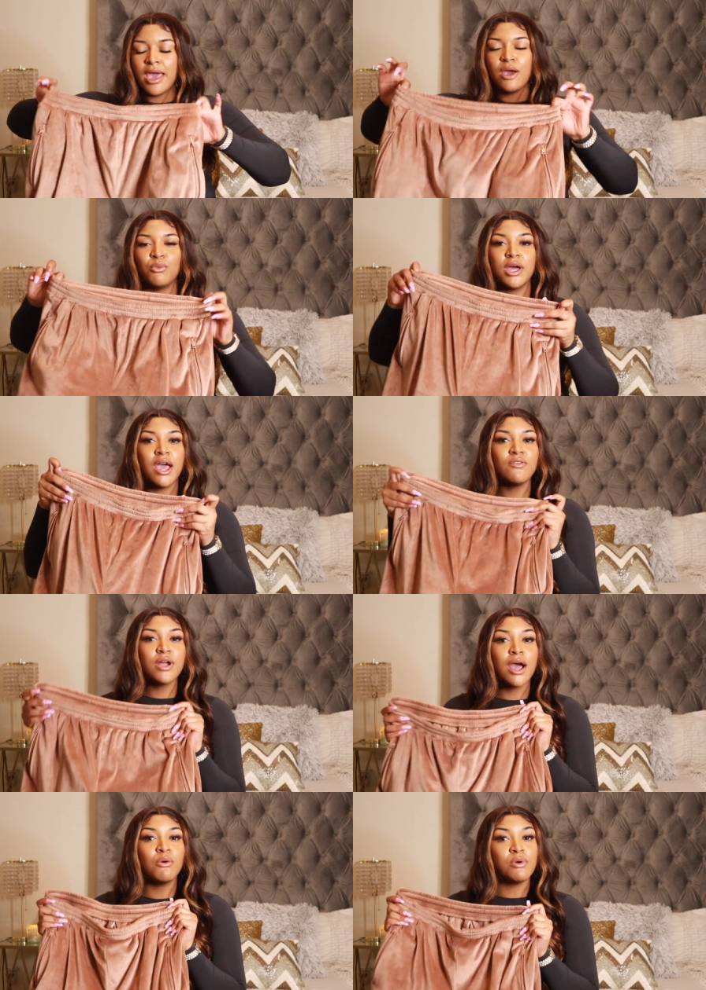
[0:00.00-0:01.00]
And whenever
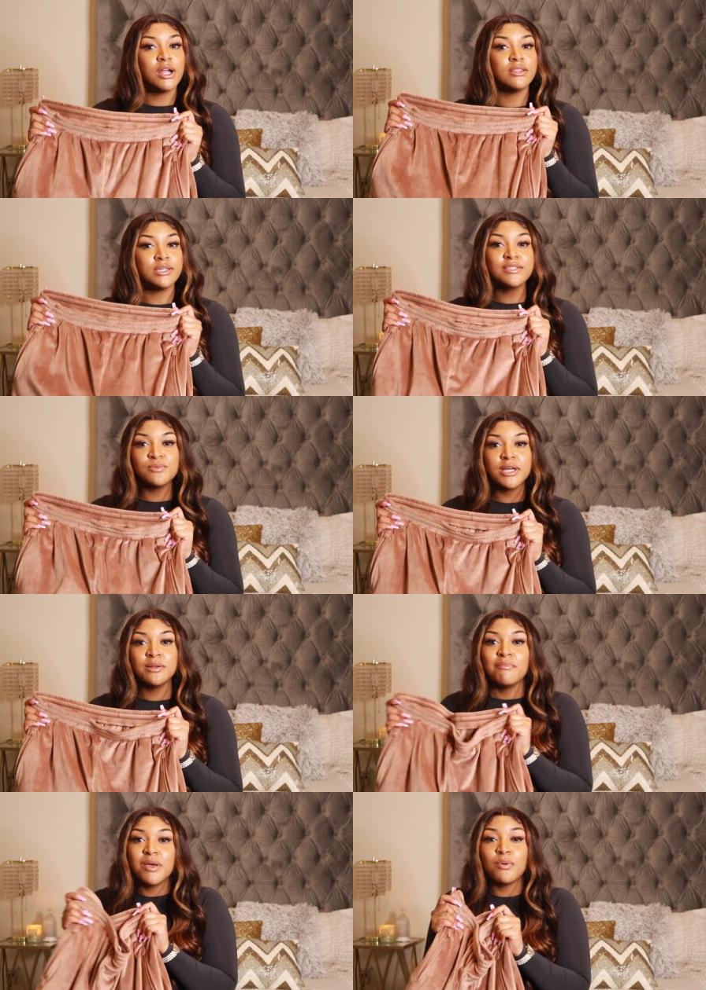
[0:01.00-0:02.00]
I wear this
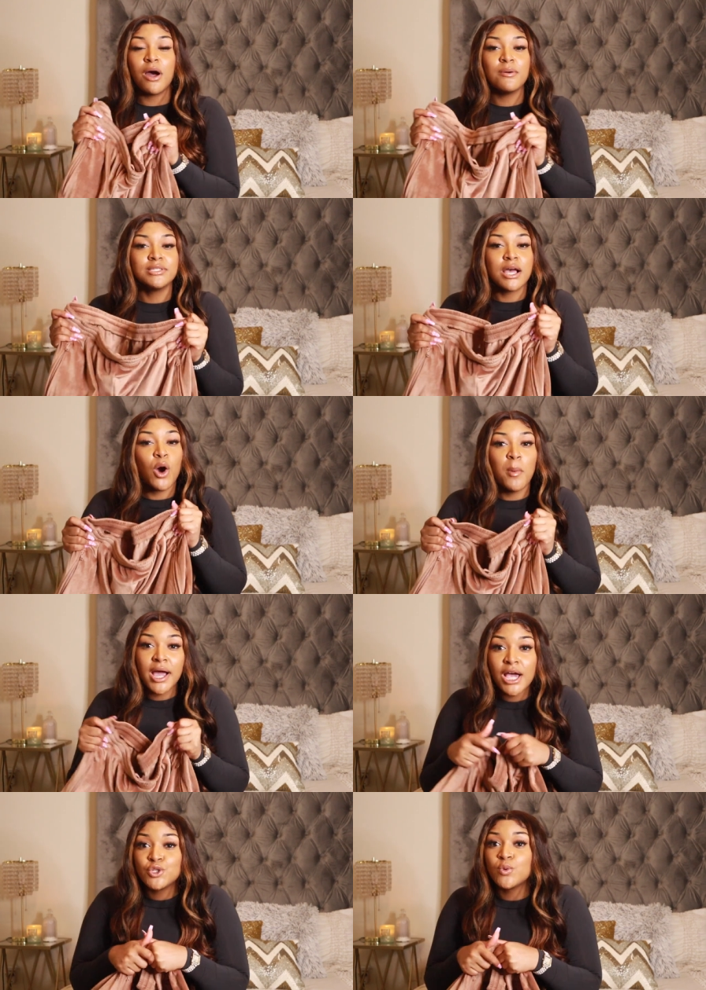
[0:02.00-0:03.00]
one, people are always like, oh my
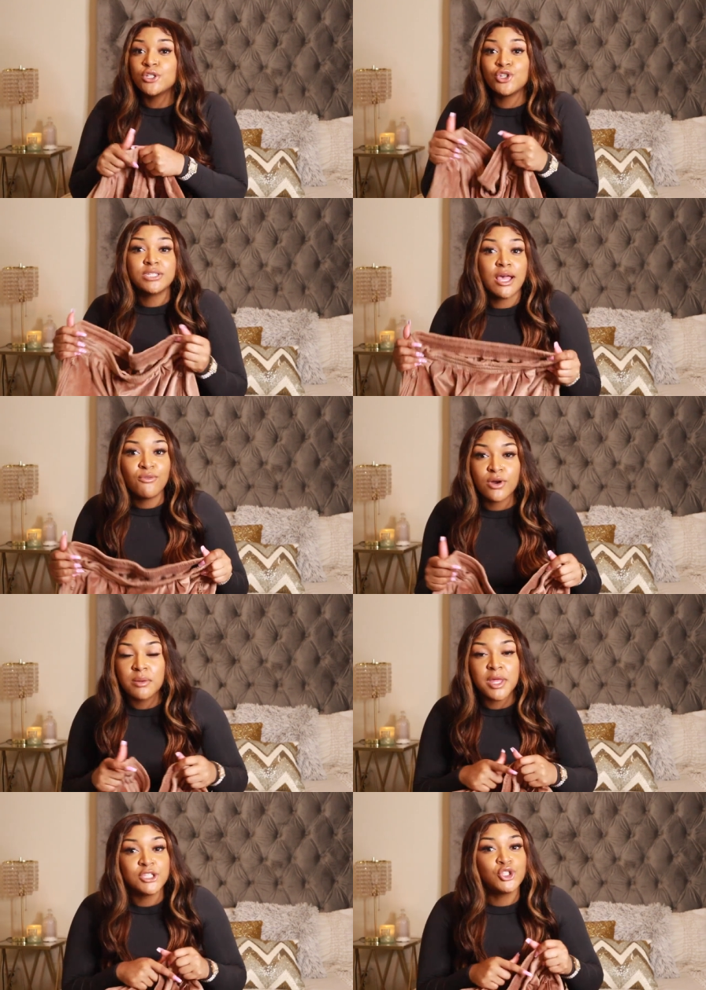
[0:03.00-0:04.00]
gosh, where's your set
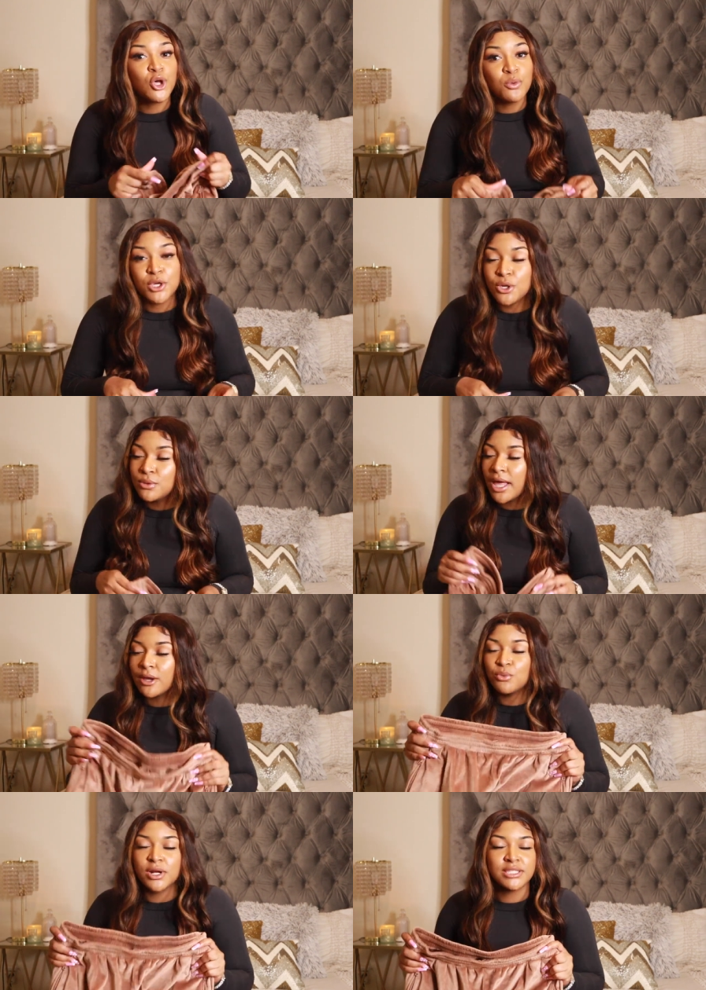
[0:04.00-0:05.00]
from? That's so cute. Like,
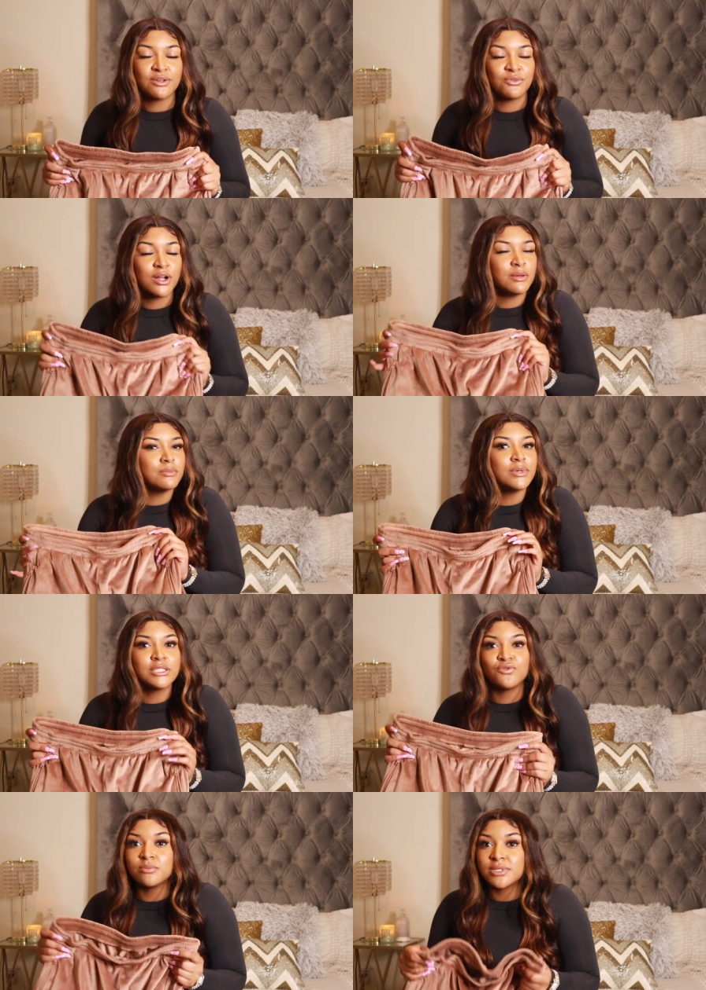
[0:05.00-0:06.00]
where's it from?
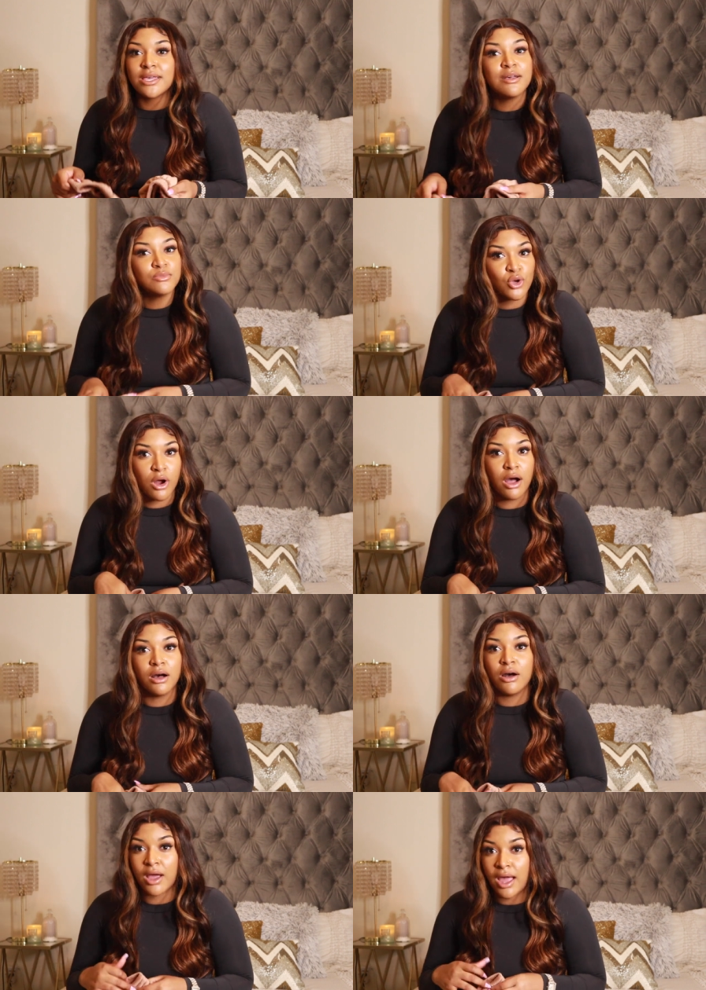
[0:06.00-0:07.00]
It's from Skims,
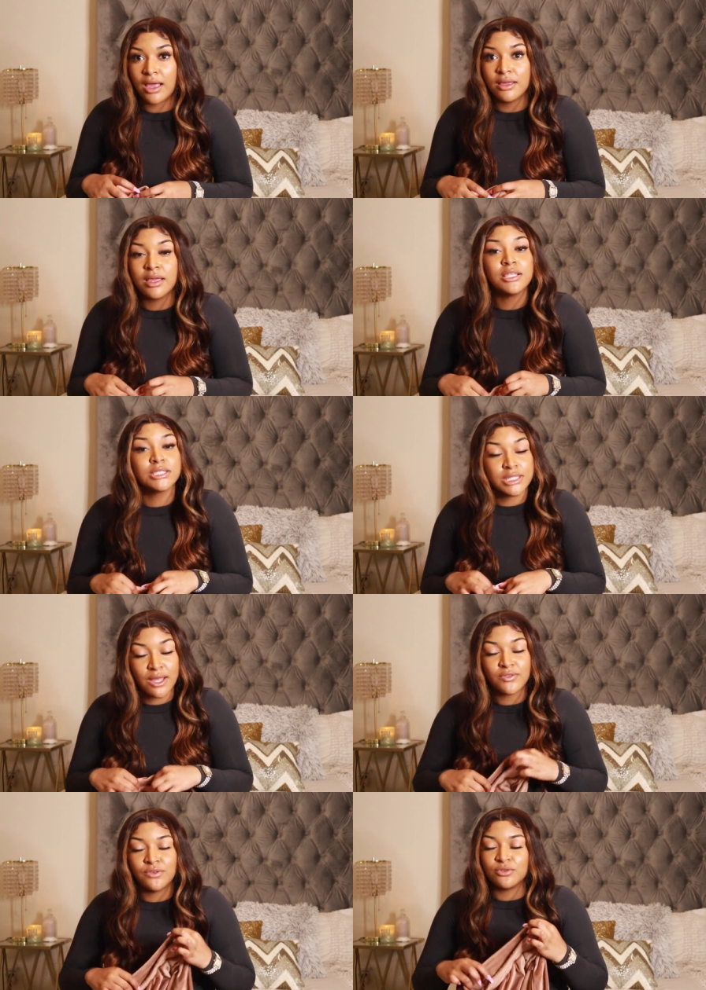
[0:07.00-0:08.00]
girl, okay? It's
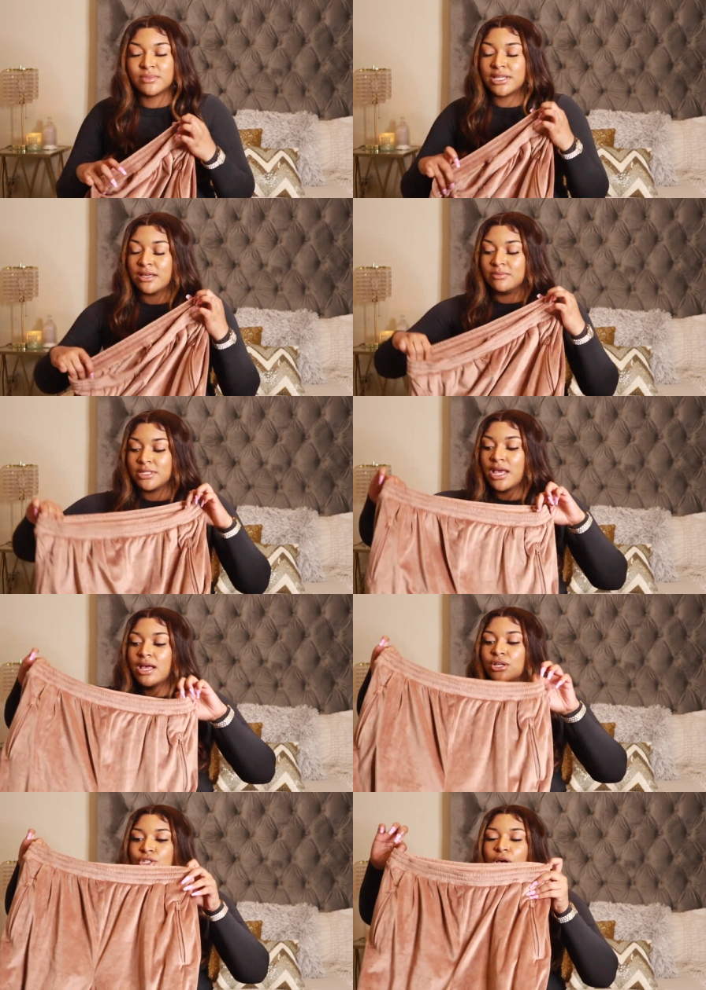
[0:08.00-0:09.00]
definitely from Skims.
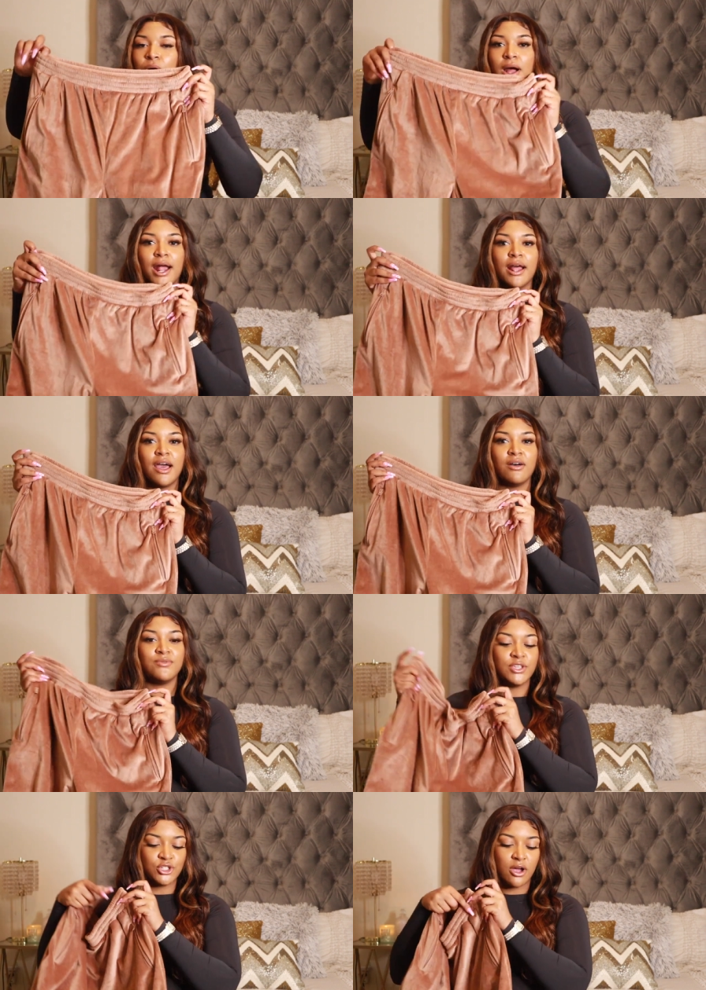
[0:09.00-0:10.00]
So I
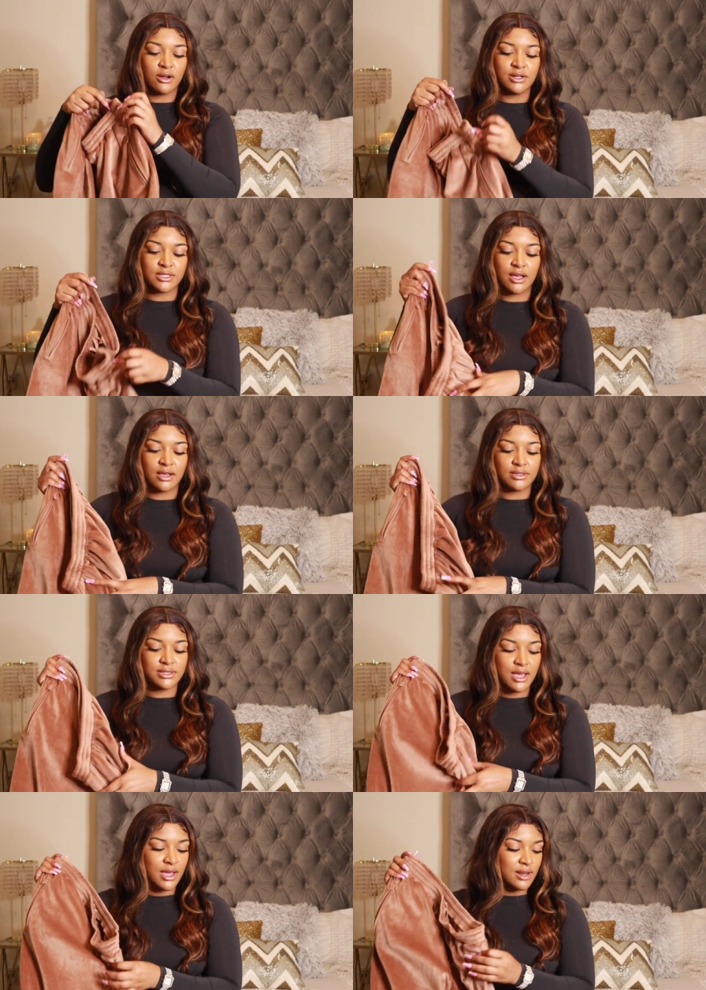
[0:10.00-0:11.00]
have the joggers, like I
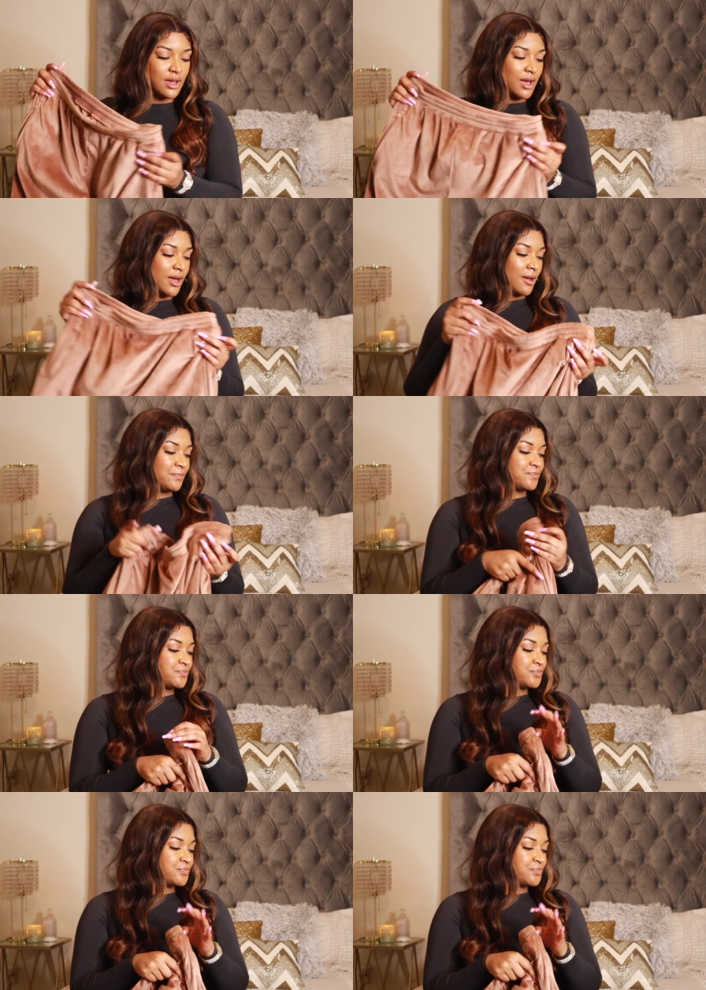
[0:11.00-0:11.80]
said, um,